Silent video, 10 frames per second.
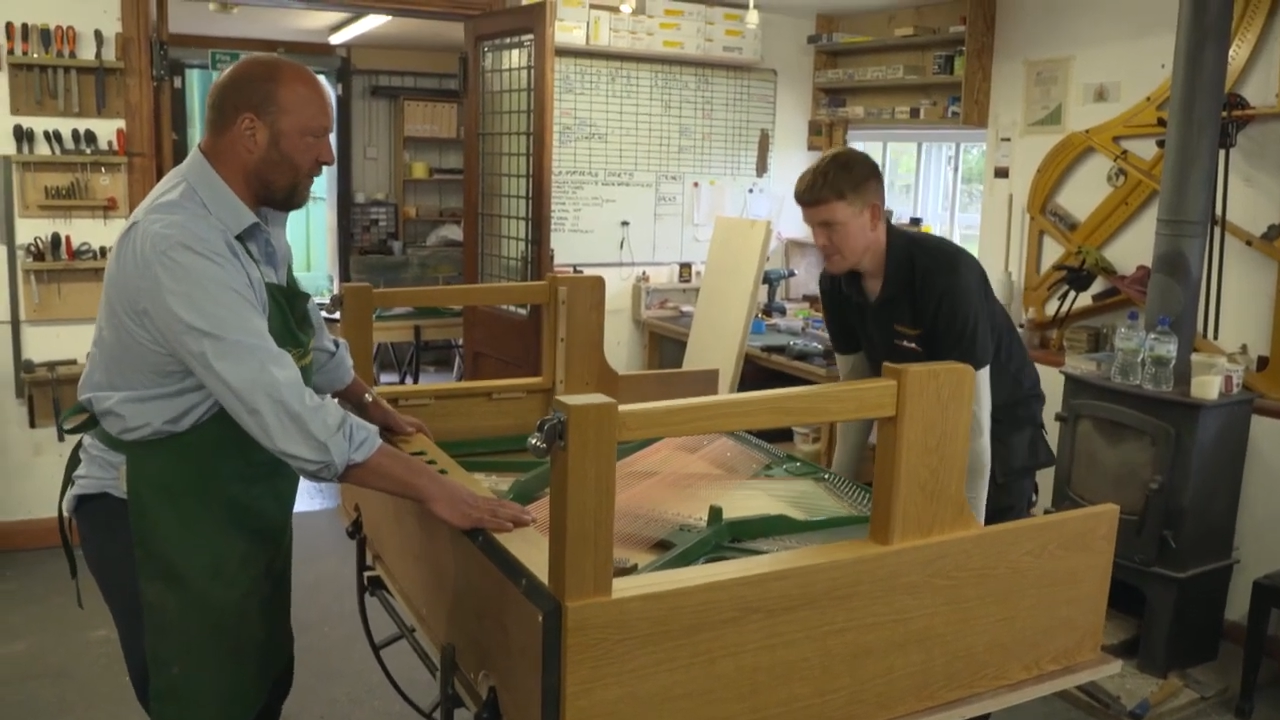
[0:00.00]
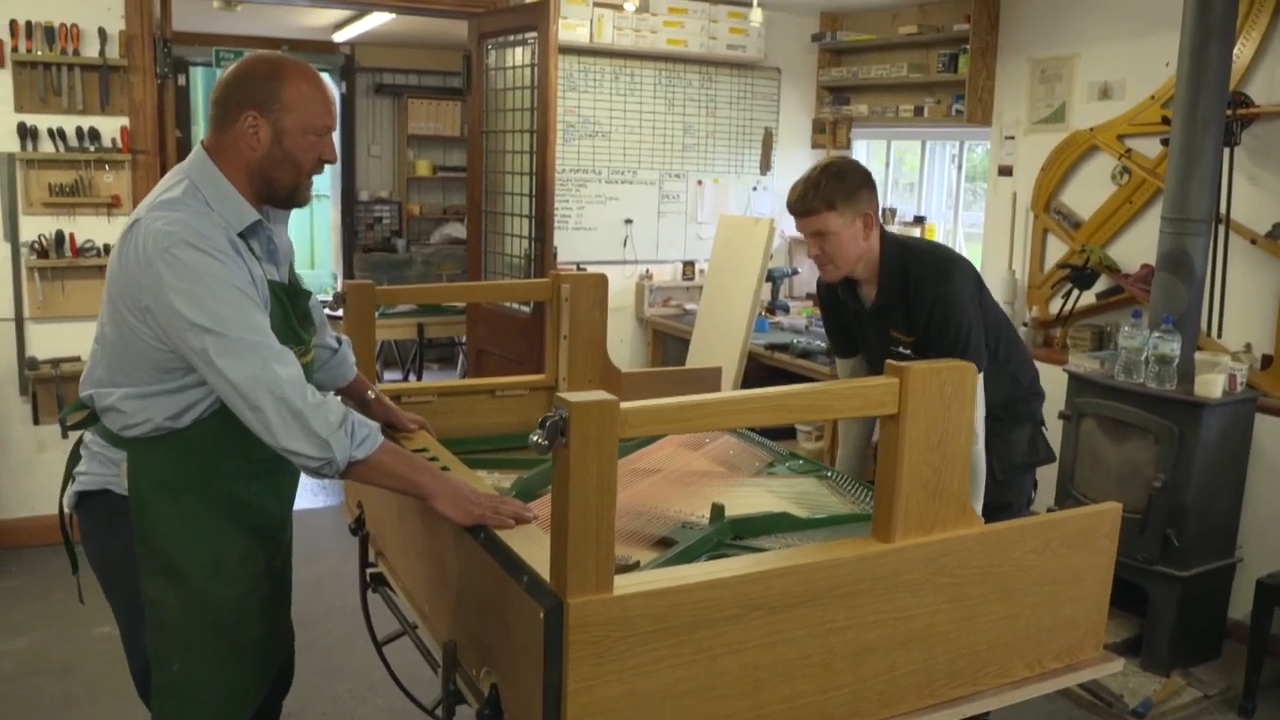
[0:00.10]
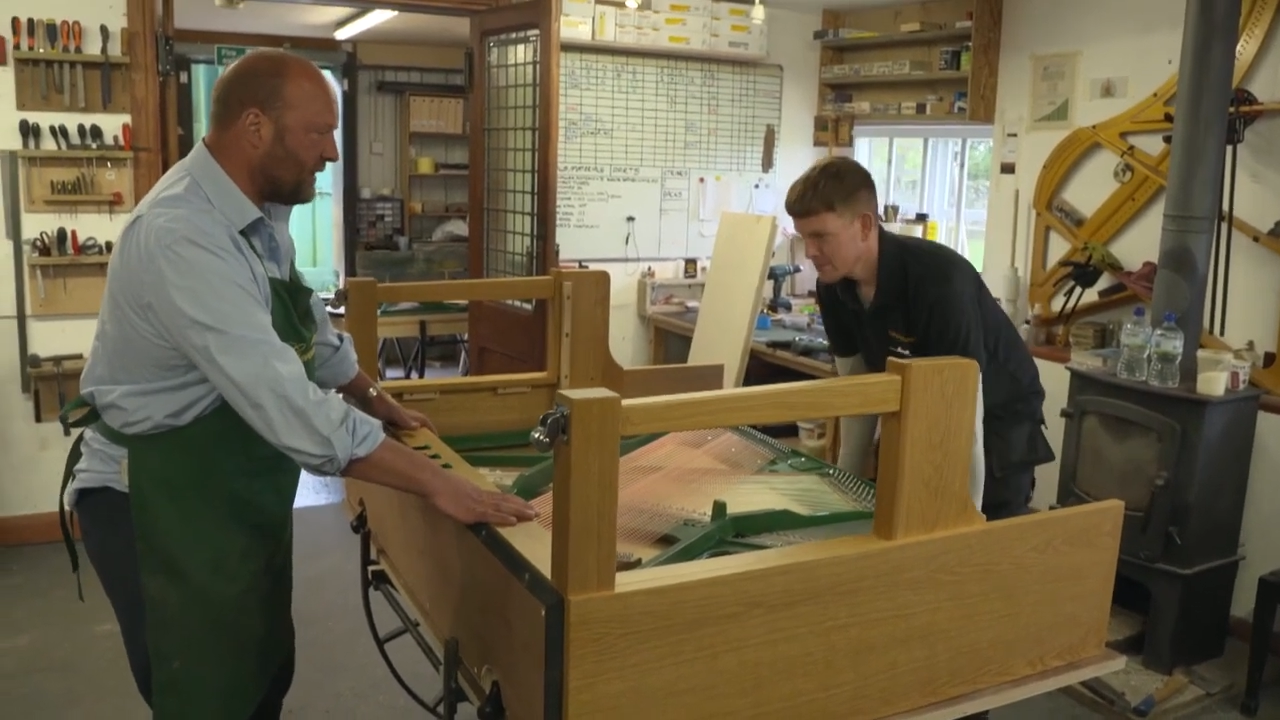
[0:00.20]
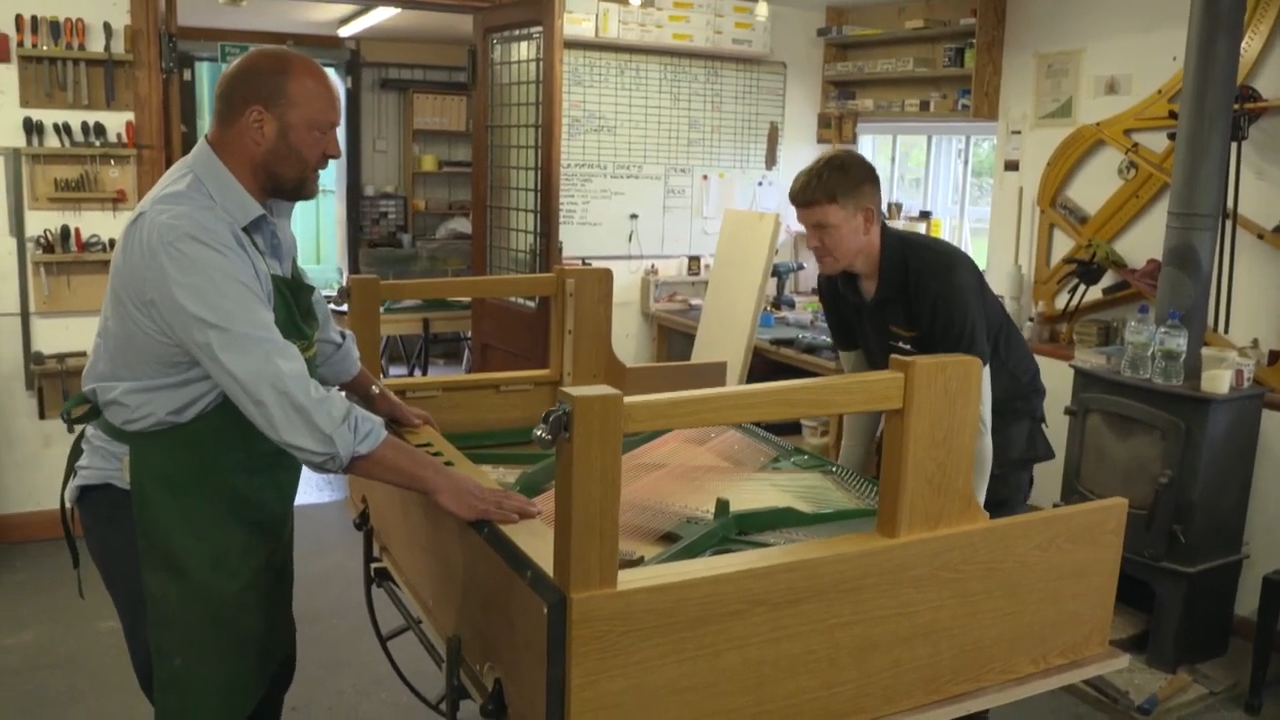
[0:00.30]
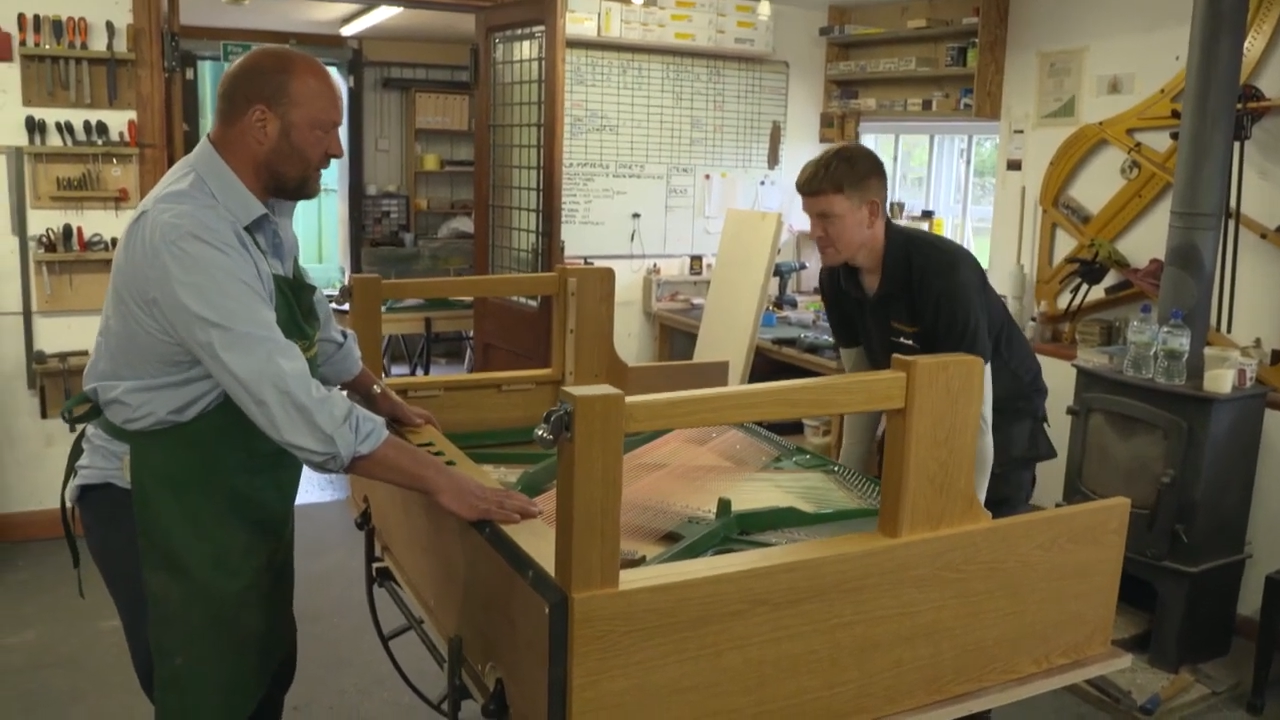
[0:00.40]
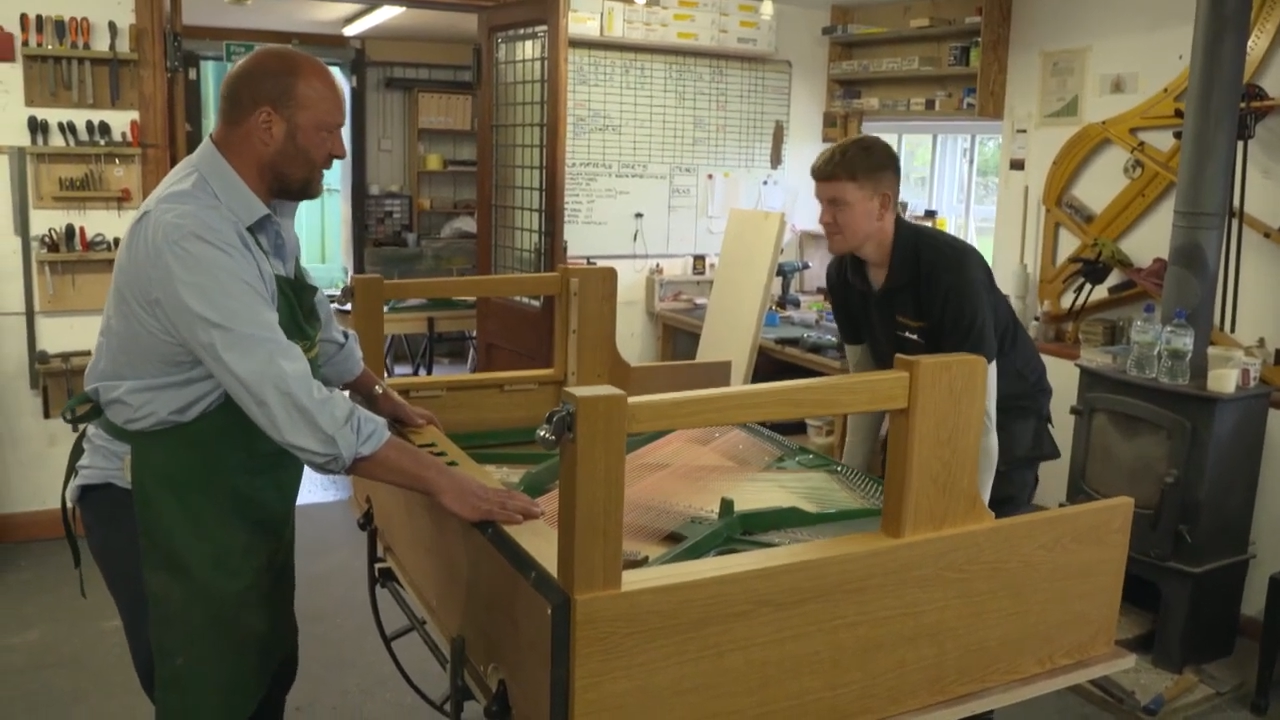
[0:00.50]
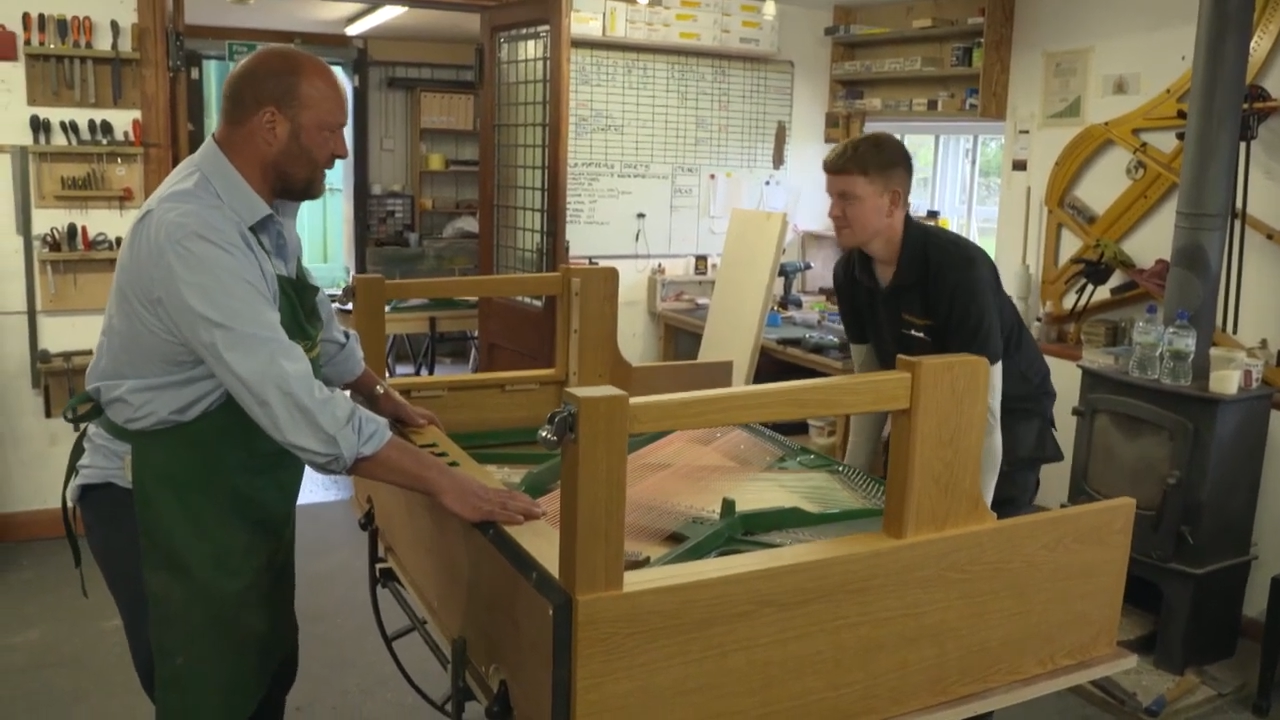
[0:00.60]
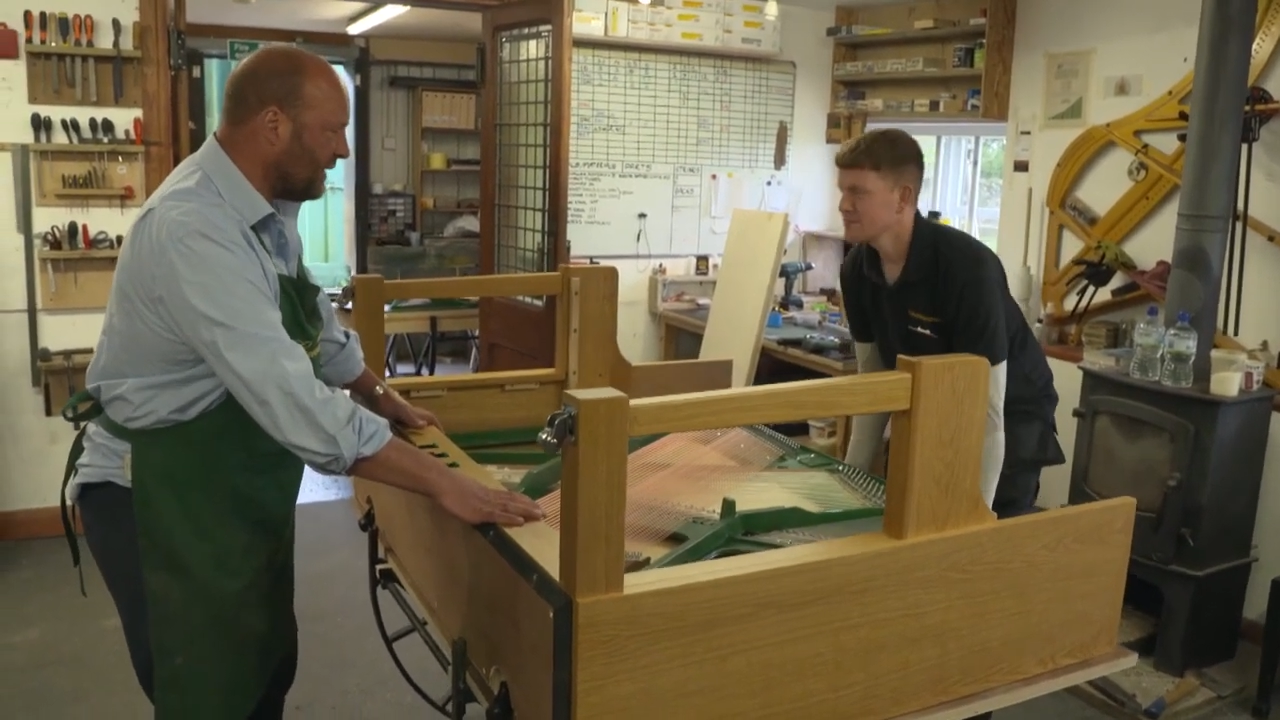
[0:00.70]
feet,